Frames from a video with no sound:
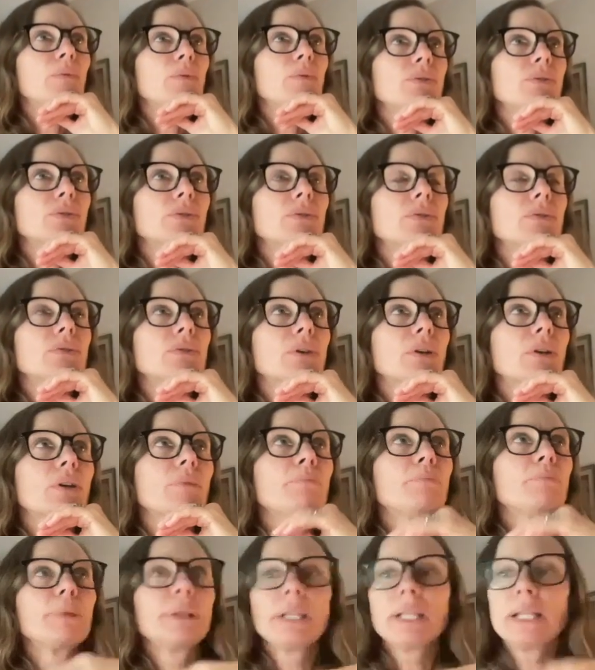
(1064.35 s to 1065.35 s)
was
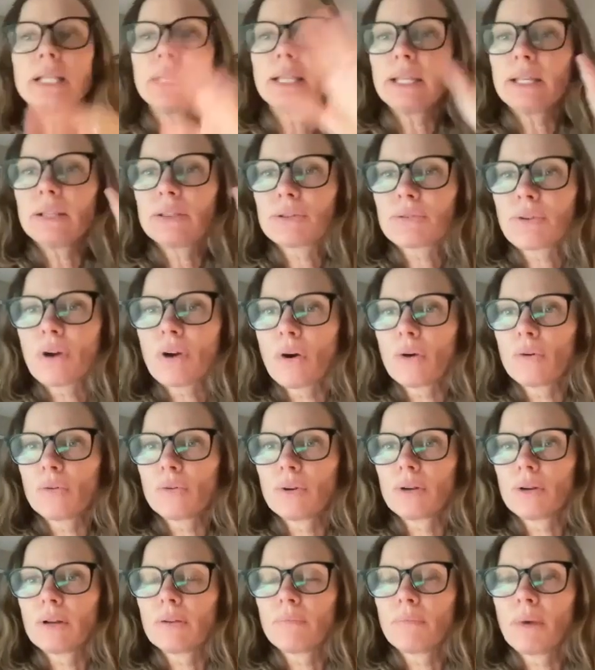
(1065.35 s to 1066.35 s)
completely
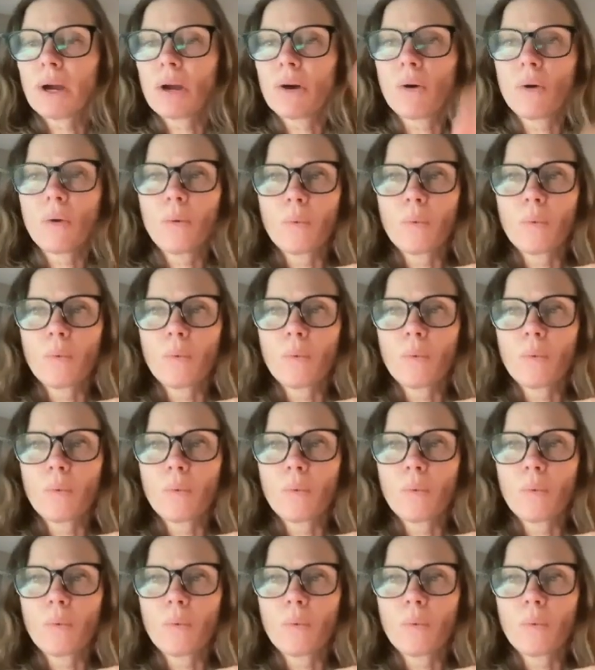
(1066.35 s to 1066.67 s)
thrown.